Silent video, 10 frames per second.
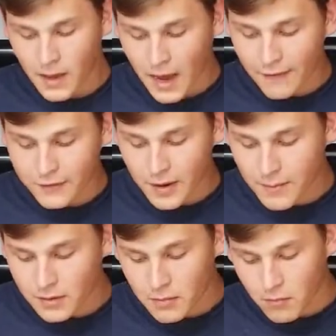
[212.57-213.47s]
After I
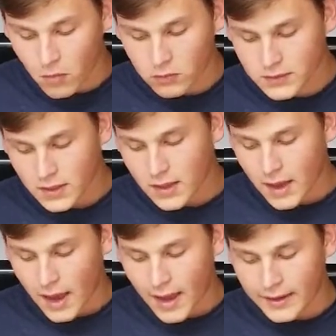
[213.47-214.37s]
made the mold, I